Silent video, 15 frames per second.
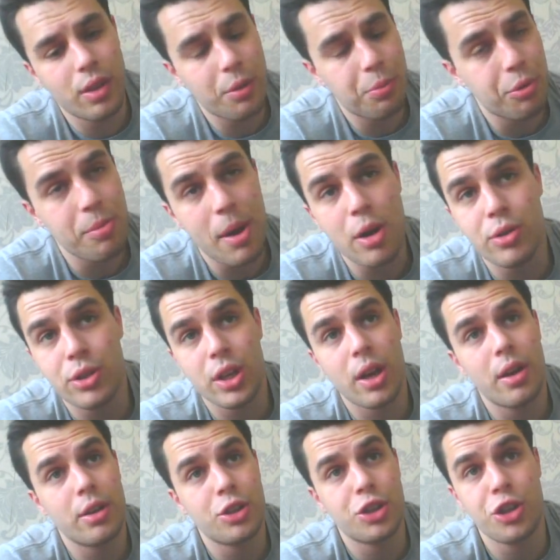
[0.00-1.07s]
a
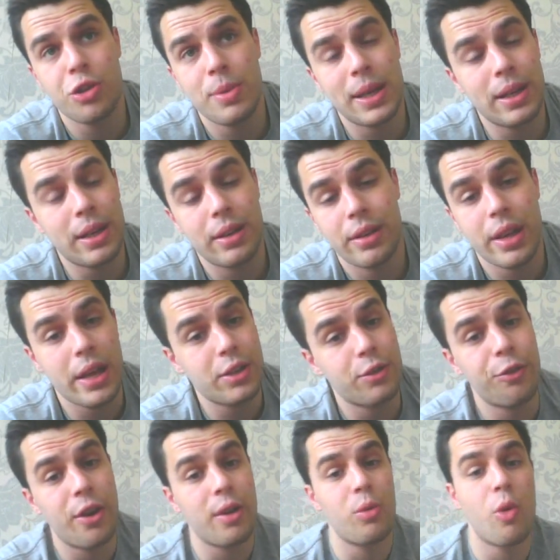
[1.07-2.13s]
promoter, assuming that's
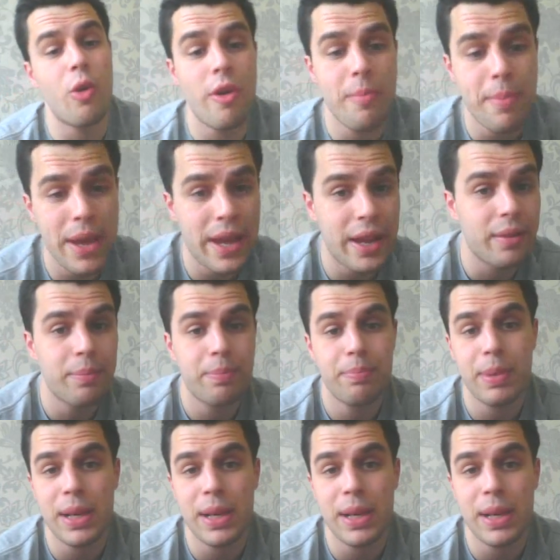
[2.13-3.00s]
Frank Warren being